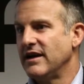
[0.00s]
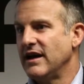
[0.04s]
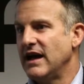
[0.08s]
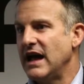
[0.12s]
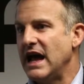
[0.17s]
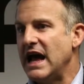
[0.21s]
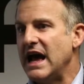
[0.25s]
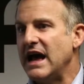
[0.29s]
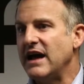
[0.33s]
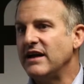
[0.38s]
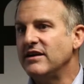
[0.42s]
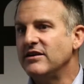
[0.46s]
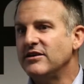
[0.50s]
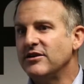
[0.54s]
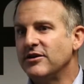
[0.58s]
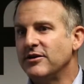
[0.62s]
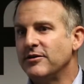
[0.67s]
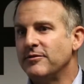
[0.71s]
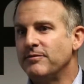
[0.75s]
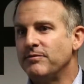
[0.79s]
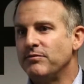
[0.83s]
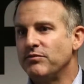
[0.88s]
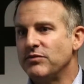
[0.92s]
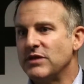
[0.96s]
And
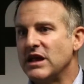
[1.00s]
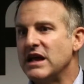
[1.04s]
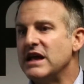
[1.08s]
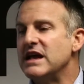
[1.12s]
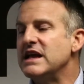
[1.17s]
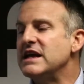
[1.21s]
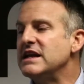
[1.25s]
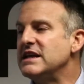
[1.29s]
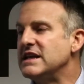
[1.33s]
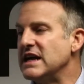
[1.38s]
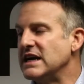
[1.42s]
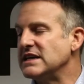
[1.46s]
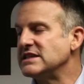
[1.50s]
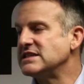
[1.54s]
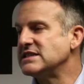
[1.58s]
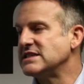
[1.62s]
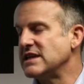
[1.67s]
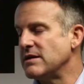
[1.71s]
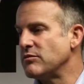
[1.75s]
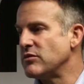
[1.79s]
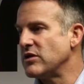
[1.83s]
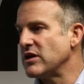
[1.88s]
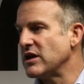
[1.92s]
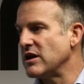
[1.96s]
he does
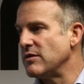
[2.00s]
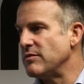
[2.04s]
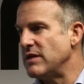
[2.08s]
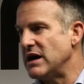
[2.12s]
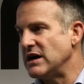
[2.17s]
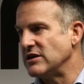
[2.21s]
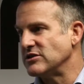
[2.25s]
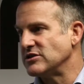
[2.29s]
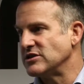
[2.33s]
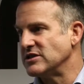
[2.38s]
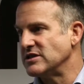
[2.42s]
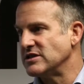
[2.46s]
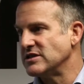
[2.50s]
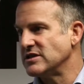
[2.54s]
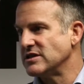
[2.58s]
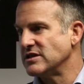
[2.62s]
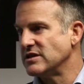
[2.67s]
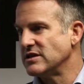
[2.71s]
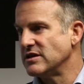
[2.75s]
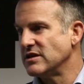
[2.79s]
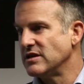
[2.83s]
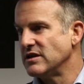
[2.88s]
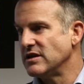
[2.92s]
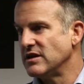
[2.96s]
something about it.
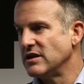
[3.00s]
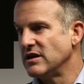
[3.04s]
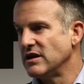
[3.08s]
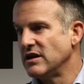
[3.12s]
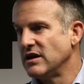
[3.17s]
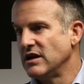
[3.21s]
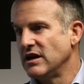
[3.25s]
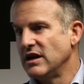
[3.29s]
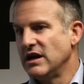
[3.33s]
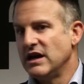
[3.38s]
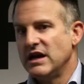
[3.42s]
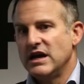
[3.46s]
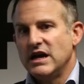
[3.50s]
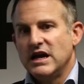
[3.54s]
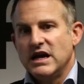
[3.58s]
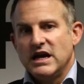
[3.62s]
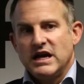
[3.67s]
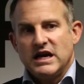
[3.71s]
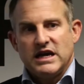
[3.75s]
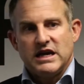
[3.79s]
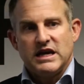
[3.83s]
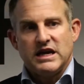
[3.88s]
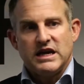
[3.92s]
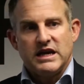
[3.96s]

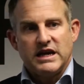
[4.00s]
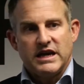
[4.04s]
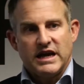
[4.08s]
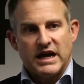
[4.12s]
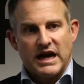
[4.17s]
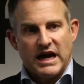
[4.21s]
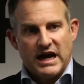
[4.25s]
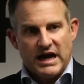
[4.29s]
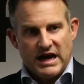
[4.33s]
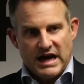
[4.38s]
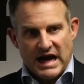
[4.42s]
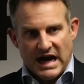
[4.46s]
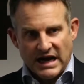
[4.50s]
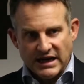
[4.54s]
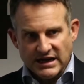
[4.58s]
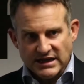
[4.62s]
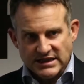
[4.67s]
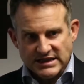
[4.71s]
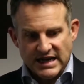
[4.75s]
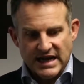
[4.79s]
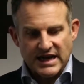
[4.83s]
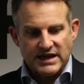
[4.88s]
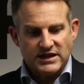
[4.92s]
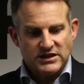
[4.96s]
He
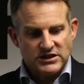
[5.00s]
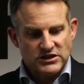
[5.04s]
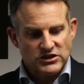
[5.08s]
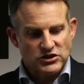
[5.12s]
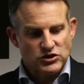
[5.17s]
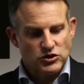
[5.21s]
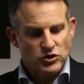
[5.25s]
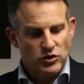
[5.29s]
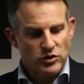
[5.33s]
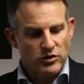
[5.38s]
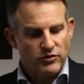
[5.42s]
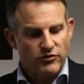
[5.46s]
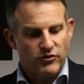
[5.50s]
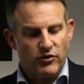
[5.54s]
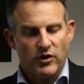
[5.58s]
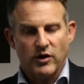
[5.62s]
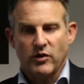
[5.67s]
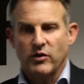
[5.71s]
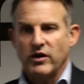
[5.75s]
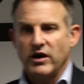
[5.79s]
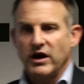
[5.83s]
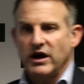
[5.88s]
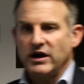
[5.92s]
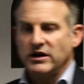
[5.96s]
undertakes to
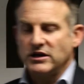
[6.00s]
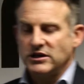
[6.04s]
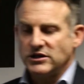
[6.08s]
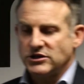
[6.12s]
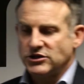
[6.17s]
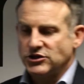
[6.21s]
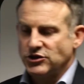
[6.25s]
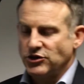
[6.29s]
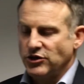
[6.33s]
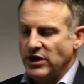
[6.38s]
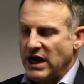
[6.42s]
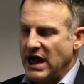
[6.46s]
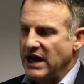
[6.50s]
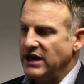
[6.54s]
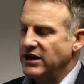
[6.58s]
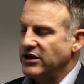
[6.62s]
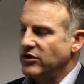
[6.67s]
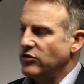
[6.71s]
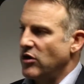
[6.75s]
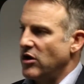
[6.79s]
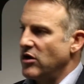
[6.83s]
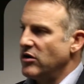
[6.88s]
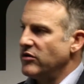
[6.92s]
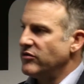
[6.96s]
Andy
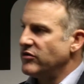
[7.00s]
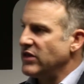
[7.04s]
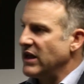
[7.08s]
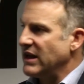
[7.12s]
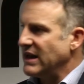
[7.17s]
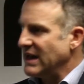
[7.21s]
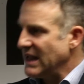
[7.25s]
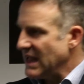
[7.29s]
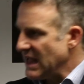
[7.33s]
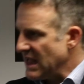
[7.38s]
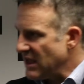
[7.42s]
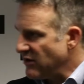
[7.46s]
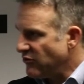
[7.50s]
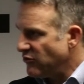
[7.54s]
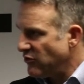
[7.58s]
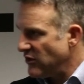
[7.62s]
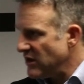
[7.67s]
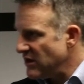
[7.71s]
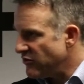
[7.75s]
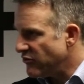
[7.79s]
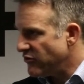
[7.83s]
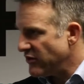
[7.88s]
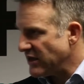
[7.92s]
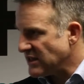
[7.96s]
Grove that if
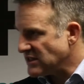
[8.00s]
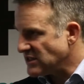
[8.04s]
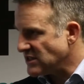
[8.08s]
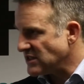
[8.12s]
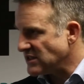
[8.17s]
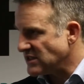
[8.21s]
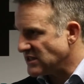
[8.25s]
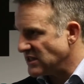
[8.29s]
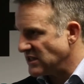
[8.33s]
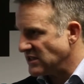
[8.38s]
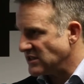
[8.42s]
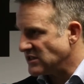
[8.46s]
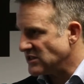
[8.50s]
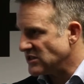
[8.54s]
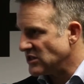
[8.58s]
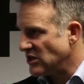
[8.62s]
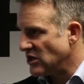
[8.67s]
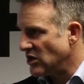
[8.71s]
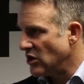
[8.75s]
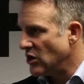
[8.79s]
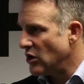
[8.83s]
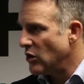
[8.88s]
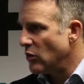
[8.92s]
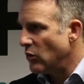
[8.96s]
he fixes this,
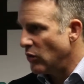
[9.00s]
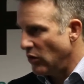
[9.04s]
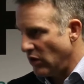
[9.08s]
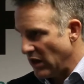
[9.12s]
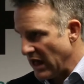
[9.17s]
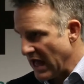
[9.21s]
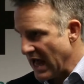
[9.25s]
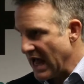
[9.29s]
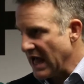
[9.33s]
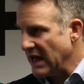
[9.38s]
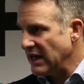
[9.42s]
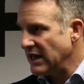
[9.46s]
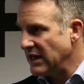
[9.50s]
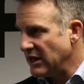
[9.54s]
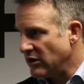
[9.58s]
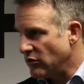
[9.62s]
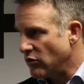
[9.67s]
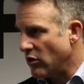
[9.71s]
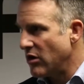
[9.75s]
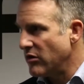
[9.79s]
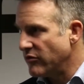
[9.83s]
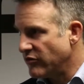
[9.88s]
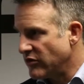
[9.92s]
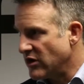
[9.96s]
will Andy
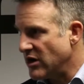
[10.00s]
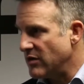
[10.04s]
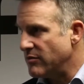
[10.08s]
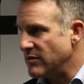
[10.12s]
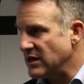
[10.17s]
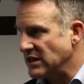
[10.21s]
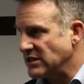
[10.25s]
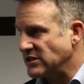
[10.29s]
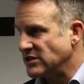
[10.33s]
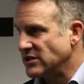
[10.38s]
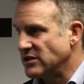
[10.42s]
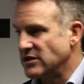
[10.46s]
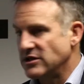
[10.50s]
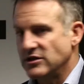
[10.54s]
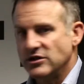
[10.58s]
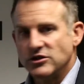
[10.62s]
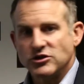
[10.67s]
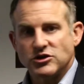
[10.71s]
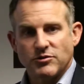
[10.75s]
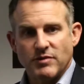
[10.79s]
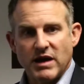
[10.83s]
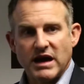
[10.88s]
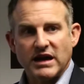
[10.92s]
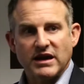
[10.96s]
Grove commit
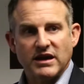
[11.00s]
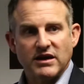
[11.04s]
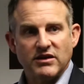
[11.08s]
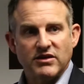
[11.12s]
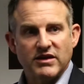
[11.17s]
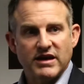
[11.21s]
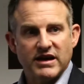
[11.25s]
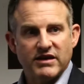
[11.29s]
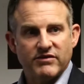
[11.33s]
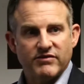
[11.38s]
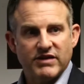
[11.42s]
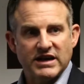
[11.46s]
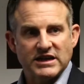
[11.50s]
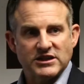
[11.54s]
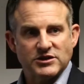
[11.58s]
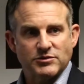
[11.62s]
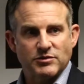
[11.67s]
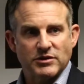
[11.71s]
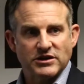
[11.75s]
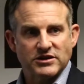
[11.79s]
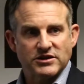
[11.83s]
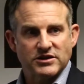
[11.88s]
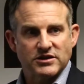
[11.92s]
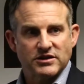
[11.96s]
to making the
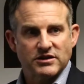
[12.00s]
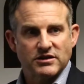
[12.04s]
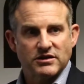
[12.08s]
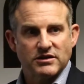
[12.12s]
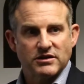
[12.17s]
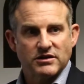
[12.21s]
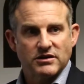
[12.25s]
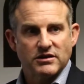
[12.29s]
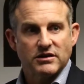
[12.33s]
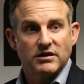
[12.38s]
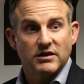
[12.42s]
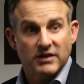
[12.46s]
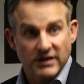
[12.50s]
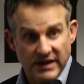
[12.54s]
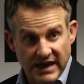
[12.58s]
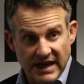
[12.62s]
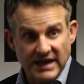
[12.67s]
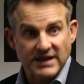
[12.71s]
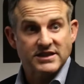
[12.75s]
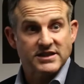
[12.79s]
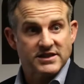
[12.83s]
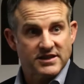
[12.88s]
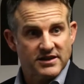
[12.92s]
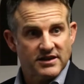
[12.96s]
investment?
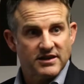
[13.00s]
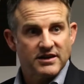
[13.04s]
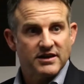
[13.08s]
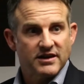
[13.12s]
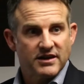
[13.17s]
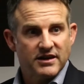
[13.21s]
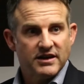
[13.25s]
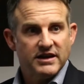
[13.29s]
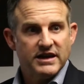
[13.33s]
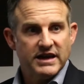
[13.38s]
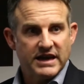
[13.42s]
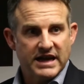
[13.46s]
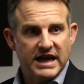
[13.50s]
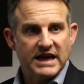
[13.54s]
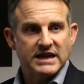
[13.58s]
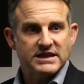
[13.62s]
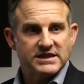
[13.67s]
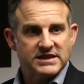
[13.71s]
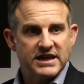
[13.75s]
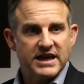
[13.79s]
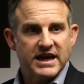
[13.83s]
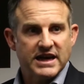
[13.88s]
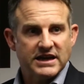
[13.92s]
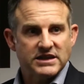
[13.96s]
Yes, he gets
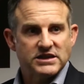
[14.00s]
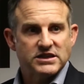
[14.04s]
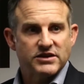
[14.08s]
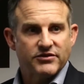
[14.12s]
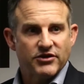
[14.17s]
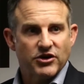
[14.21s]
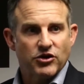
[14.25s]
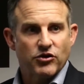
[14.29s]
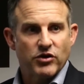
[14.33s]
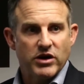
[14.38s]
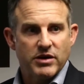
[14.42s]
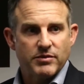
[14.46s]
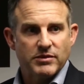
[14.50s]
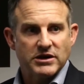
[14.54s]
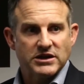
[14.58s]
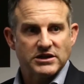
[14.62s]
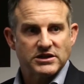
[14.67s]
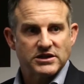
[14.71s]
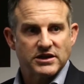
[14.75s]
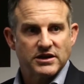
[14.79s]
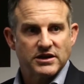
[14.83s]
the heads of agreement.